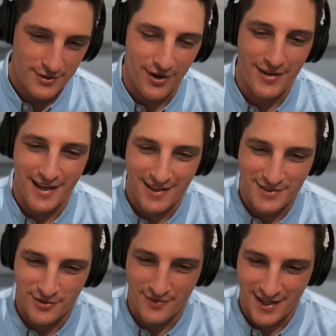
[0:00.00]
going down
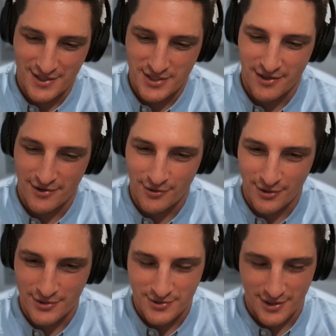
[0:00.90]
sort of an engineering or
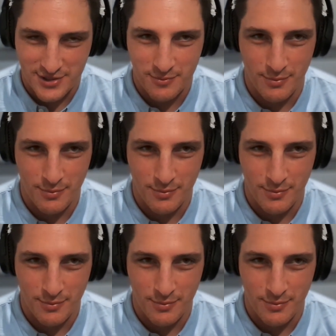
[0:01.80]
construction